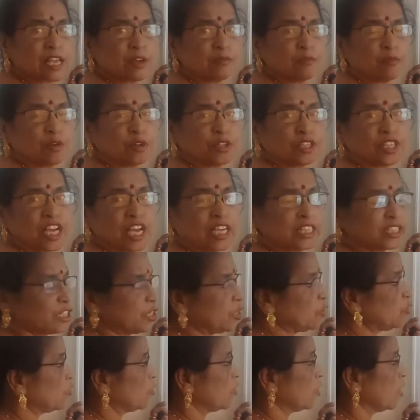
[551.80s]
ammonia is
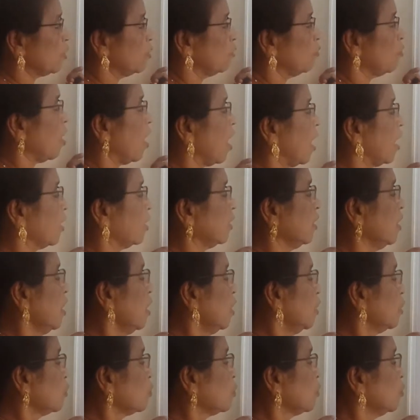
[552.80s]
neutral one,
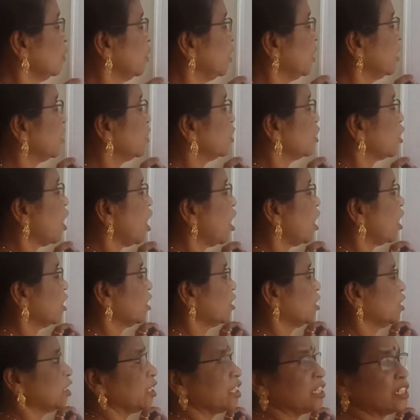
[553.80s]
so the
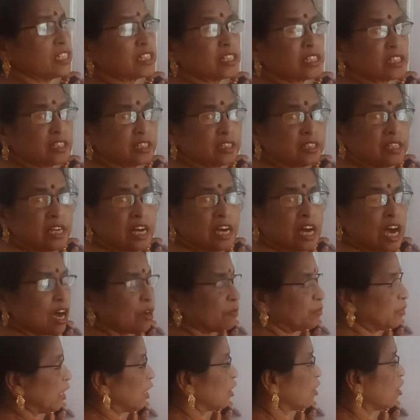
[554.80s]
charge here
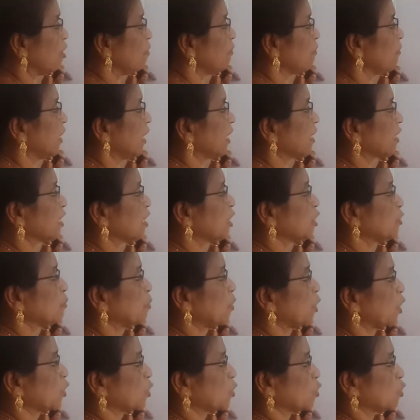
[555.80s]
of the complex is
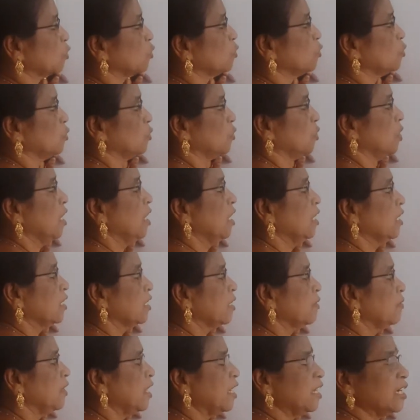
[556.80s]
plus 2.
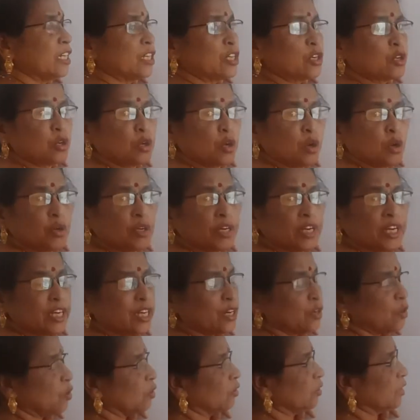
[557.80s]
Similarly
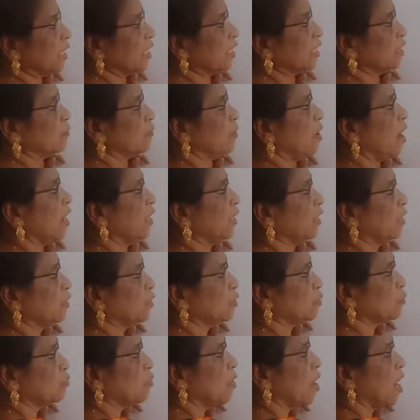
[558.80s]
chlorido, that is
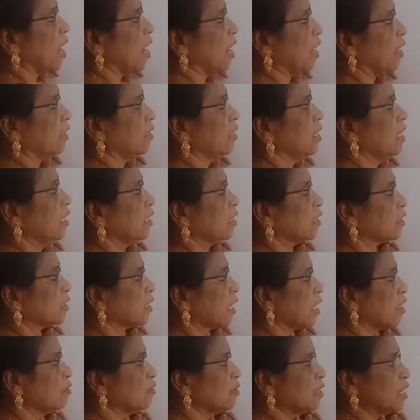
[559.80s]
minus 1,
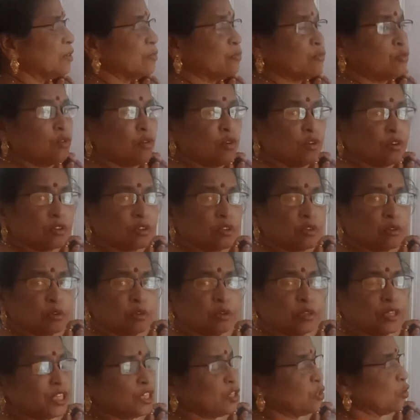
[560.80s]
surrounded 4
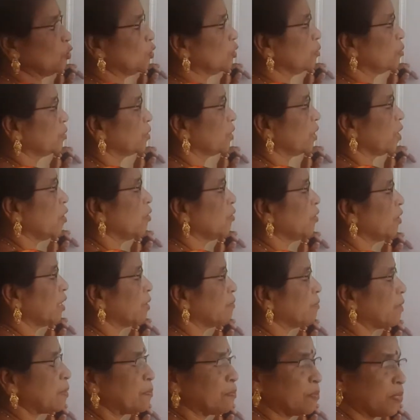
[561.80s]
chlorido groups
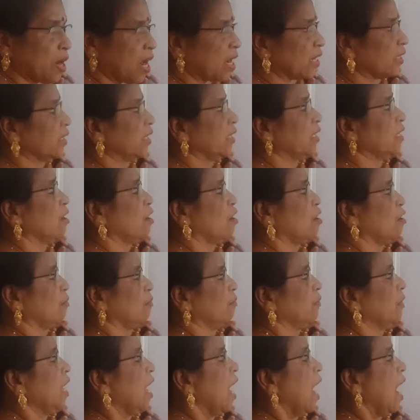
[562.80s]
surrounded by
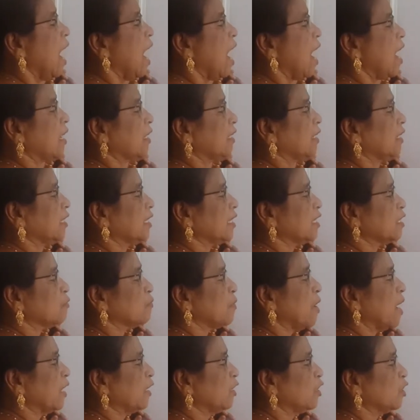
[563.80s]
platinum, and it is
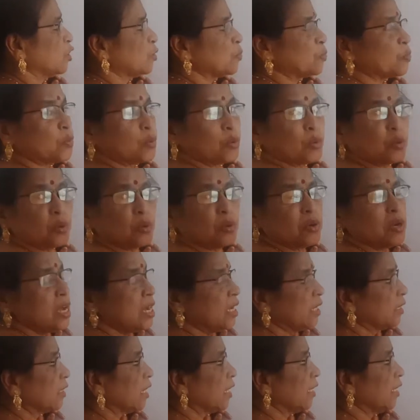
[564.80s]
minus 4.
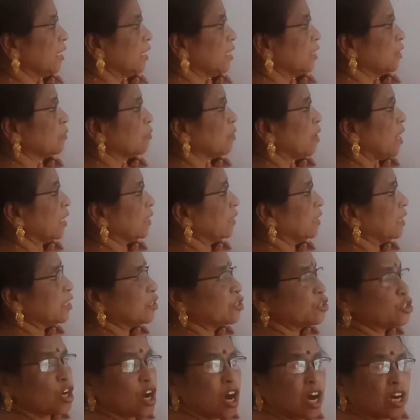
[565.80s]
That is why the
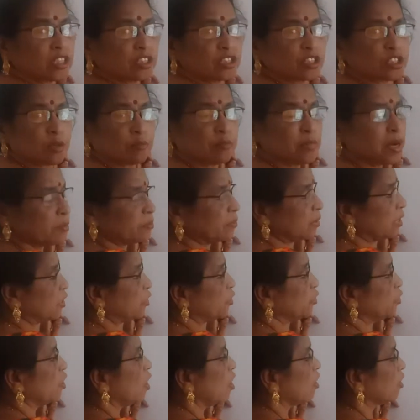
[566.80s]
charge, sum of the
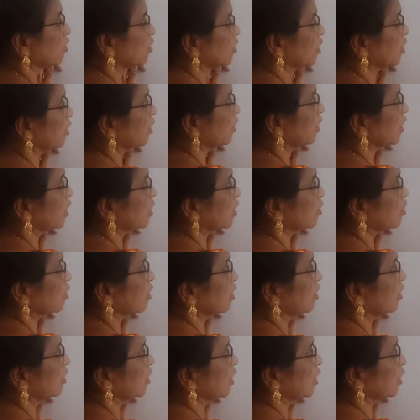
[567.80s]
charge in this
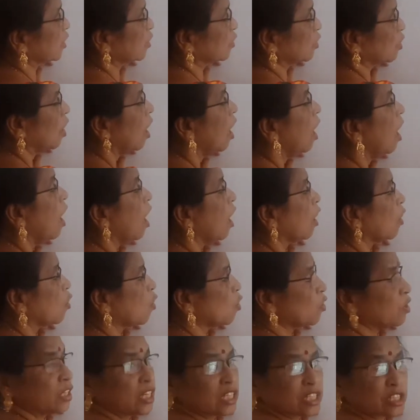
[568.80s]

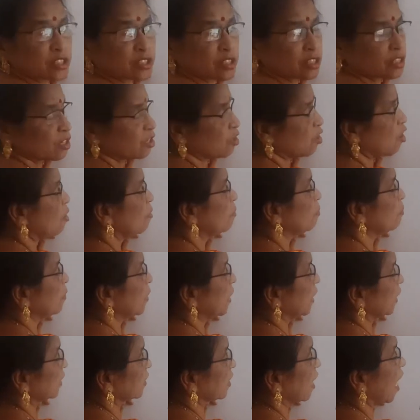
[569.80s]
coordination
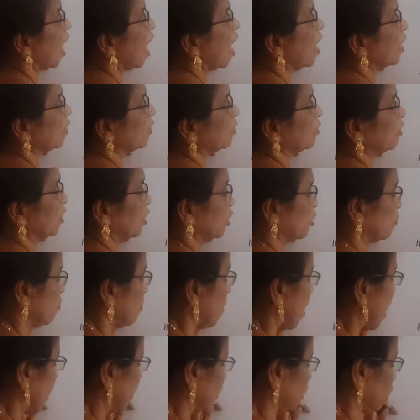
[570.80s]
complex ion is
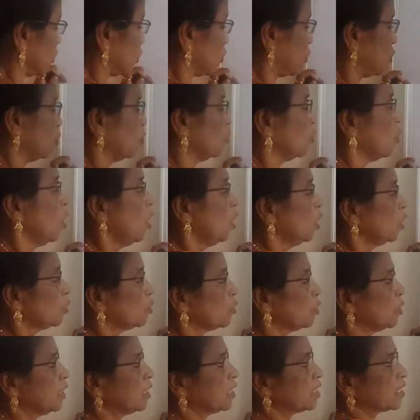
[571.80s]
minus 2.
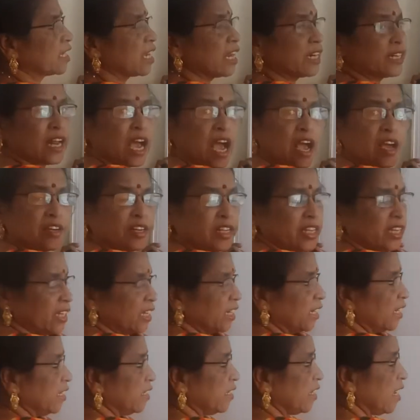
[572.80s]
So it is cationic,
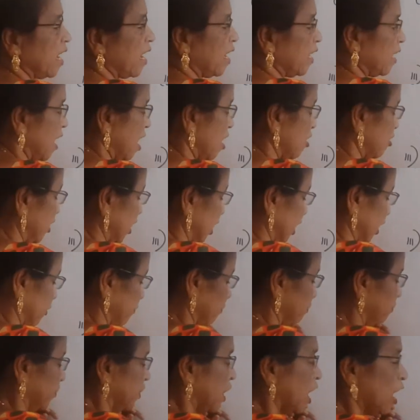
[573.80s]
it is anionic.
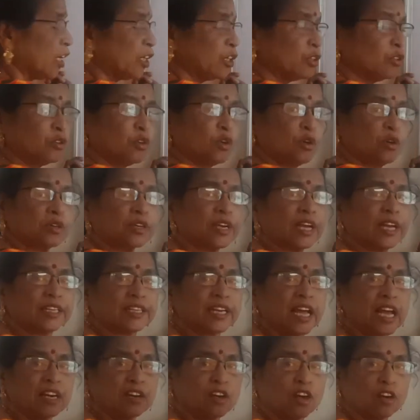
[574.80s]
You know
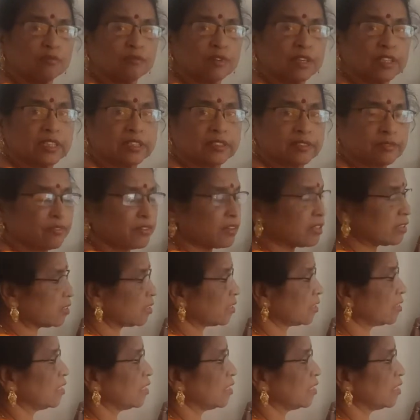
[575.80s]
cation always first,